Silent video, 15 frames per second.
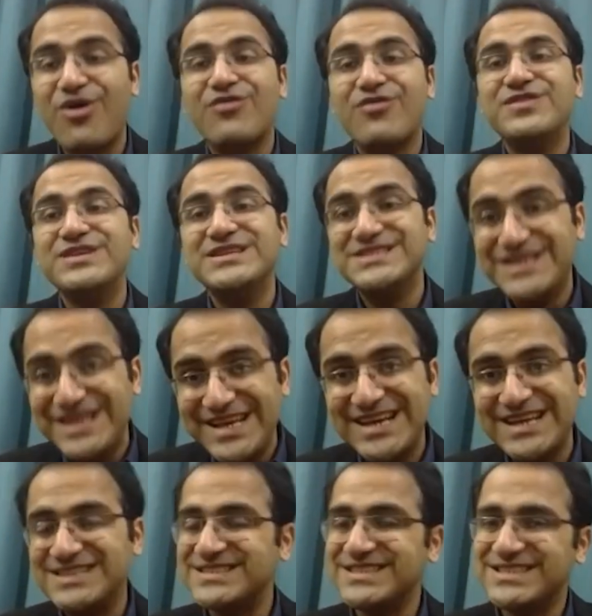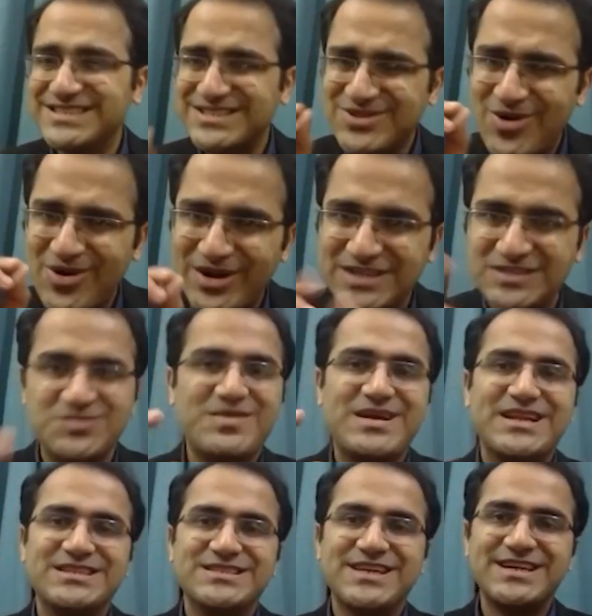of these layers is called as
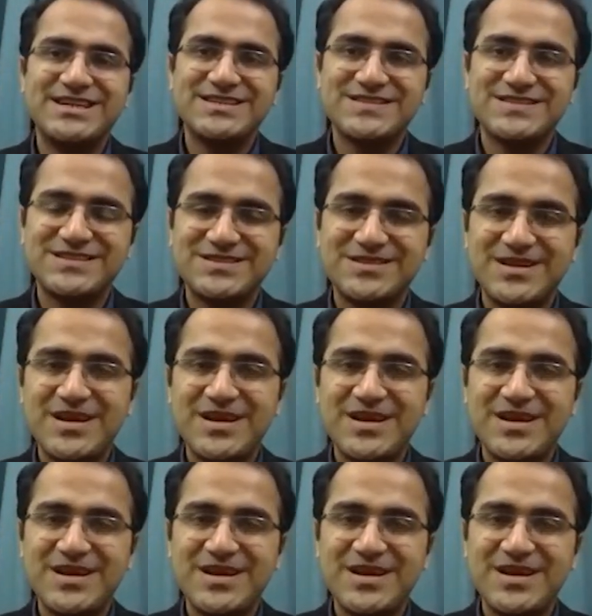meningitis.